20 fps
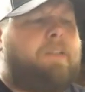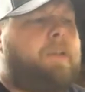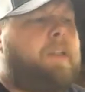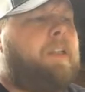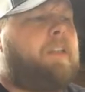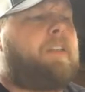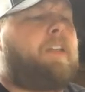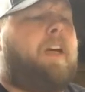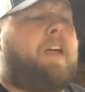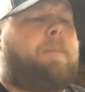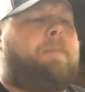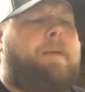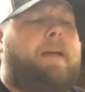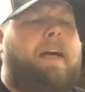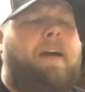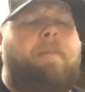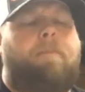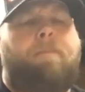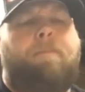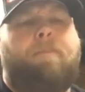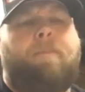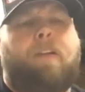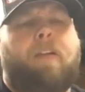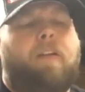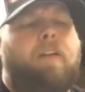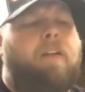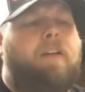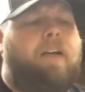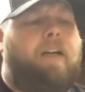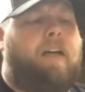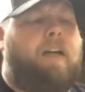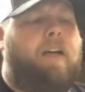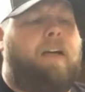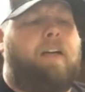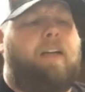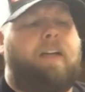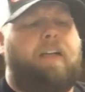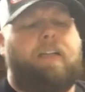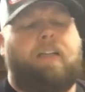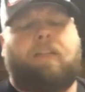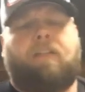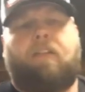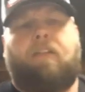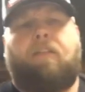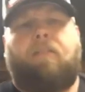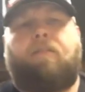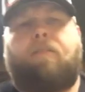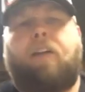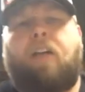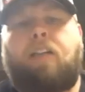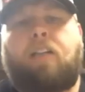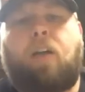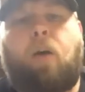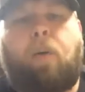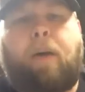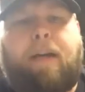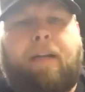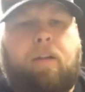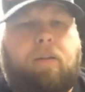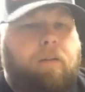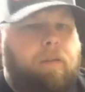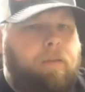we're going to talk about is front toe angle.